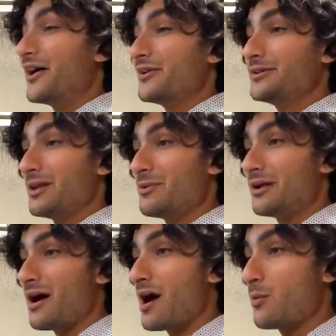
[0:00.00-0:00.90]

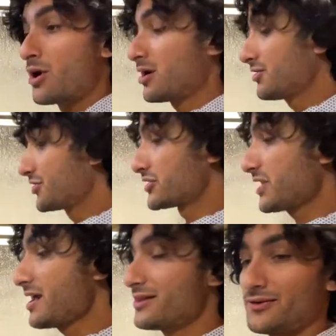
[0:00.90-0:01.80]
unlimited hot water, just
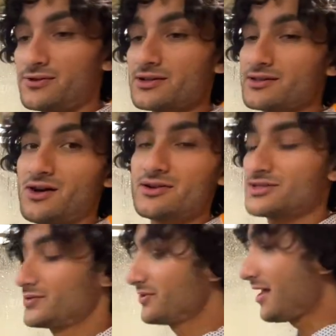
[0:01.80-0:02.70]
stay in there for as long
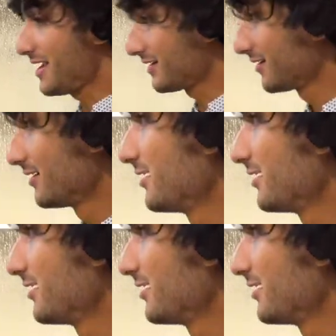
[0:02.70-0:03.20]
as you'd like.